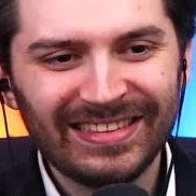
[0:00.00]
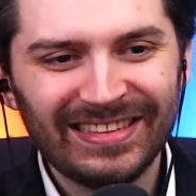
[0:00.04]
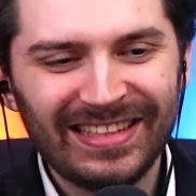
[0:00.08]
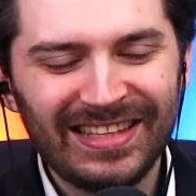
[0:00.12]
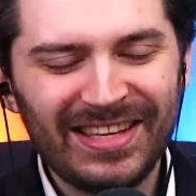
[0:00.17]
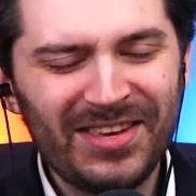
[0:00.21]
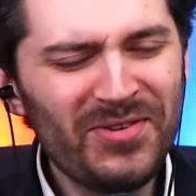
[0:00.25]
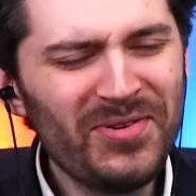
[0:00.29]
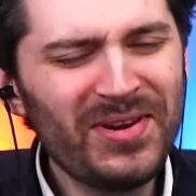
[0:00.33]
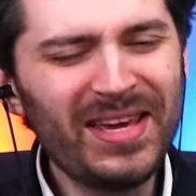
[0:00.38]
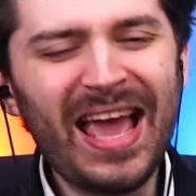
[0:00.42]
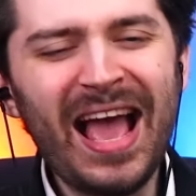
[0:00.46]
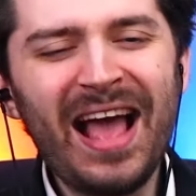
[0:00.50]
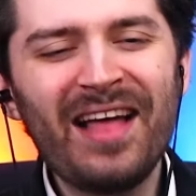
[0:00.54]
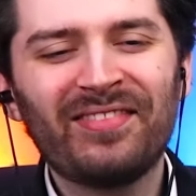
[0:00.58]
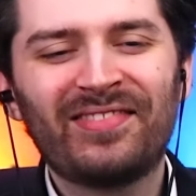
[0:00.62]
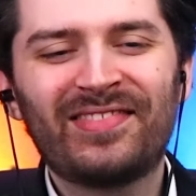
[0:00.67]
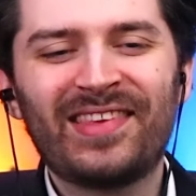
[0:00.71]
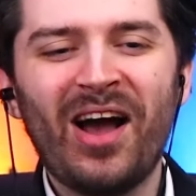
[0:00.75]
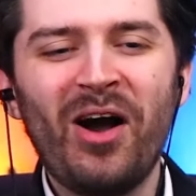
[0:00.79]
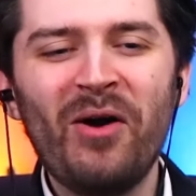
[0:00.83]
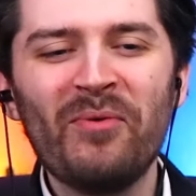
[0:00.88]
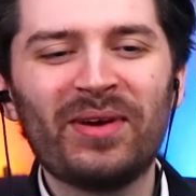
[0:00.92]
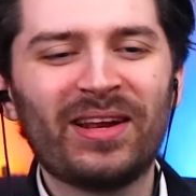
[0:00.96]
You can't
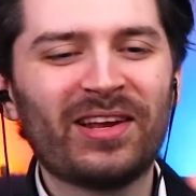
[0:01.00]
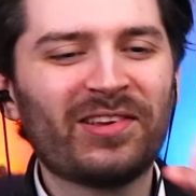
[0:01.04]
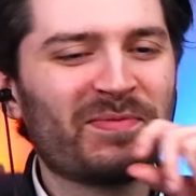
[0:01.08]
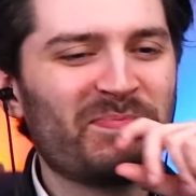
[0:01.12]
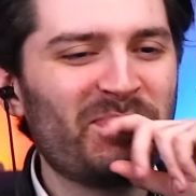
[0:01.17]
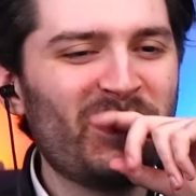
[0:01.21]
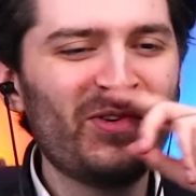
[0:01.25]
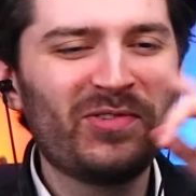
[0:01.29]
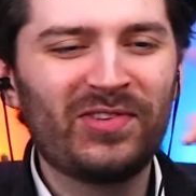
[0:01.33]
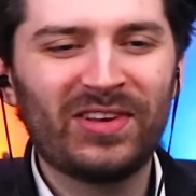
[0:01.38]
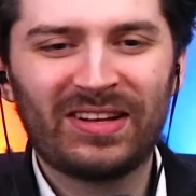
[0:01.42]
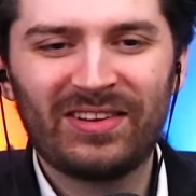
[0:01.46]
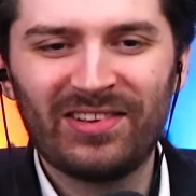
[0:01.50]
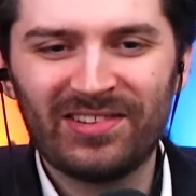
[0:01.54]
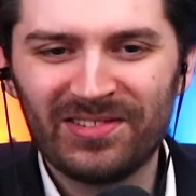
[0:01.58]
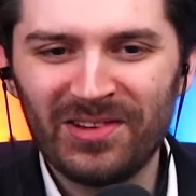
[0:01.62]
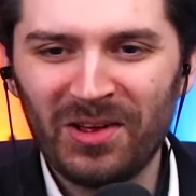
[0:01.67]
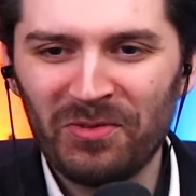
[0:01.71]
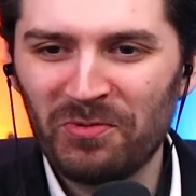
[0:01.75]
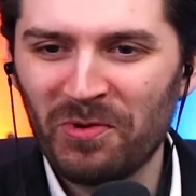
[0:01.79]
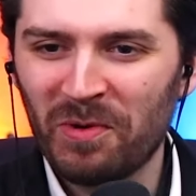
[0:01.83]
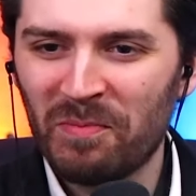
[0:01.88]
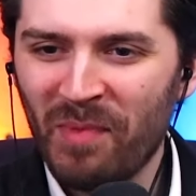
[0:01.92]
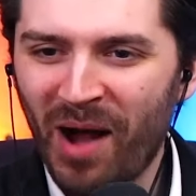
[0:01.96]
tell me this music does
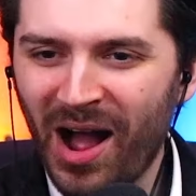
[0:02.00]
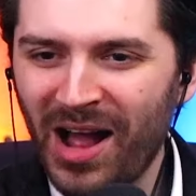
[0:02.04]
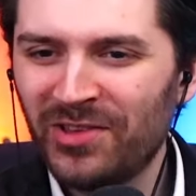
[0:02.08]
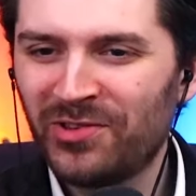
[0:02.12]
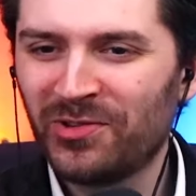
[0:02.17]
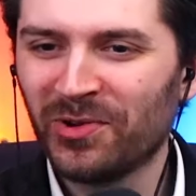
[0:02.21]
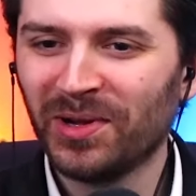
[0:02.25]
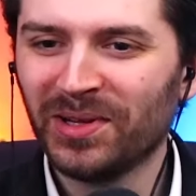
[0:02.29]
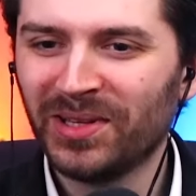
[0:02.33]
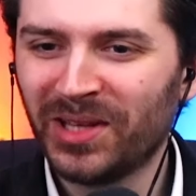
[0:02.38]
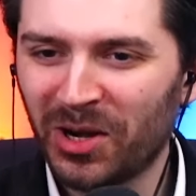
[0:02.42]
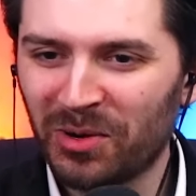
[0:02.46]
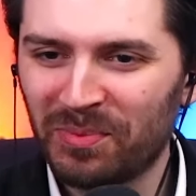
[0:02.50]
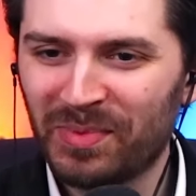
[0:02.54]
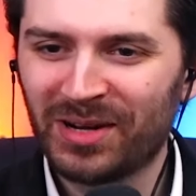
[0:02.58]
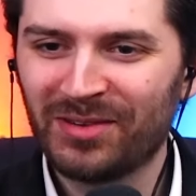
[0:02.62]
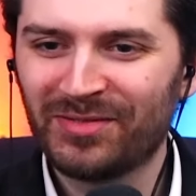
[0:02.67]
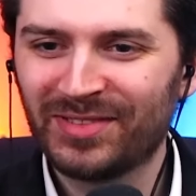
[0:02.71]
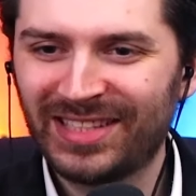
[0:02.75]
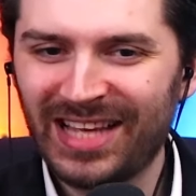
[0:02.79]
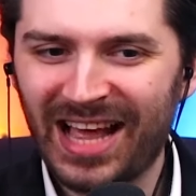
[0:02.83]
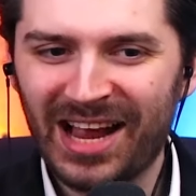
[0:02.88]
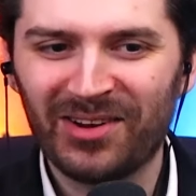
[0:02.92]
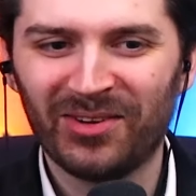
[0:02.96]
not remind you a little bit of
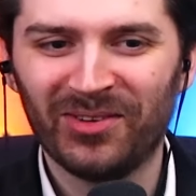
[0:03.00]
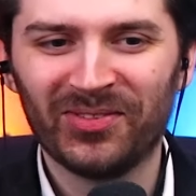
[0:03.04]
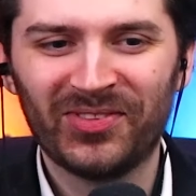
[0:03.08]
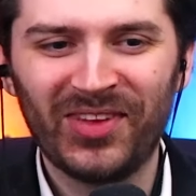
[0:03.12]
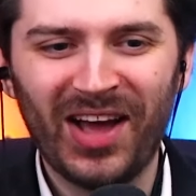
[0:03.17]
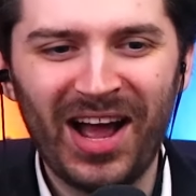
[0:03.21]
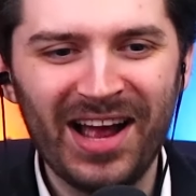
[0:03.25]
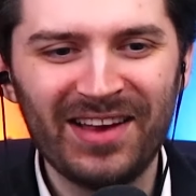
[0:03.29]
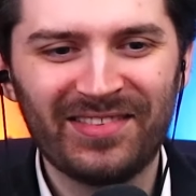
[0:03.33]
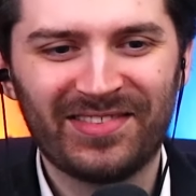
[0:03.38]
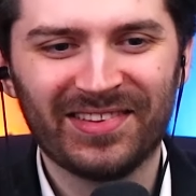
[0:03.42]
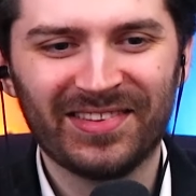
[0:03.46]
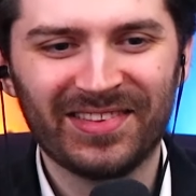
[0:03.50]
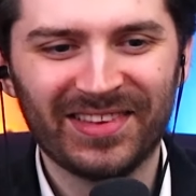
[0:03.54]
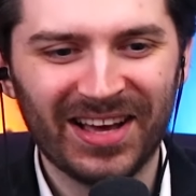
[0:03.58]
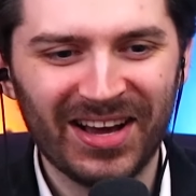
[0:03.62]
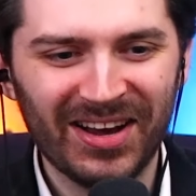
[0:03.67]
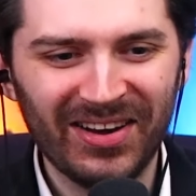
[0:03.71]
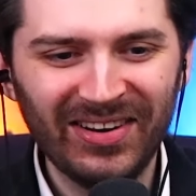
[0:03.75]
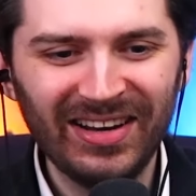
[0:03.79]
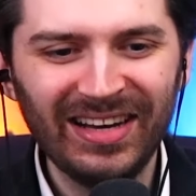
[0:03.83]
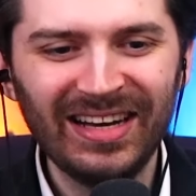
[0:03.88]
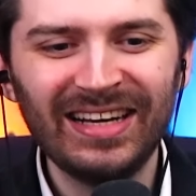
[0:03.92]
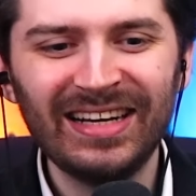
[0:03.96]
Attack on Titan,
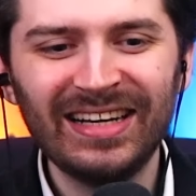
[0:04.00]
though.